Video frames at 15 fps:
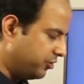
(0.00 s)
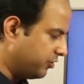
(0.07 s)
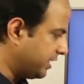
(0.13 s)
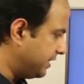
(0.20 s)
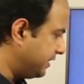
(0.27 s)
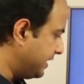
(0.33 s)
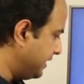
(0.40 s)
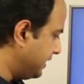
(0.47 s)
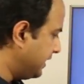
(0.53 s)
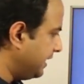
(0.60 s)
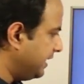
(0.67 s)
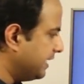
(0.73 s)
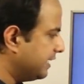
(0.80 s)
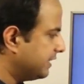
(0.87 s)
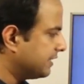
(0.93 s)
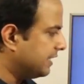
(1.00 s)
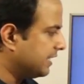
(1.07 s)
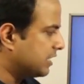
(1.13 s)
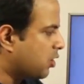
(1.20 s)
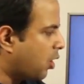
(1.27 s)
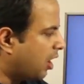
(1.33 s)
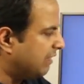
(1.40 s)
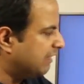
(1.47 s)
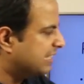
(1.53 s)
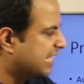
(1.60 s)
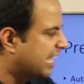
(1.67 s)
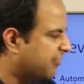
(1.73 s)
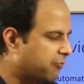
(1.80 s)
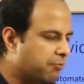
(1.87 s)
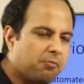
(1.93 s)
you can then create a call
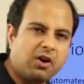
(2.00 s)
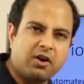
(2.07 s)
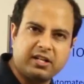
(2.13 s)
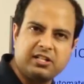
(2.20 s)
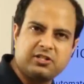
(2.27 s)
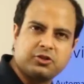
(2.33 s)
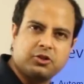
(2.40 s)
graph model,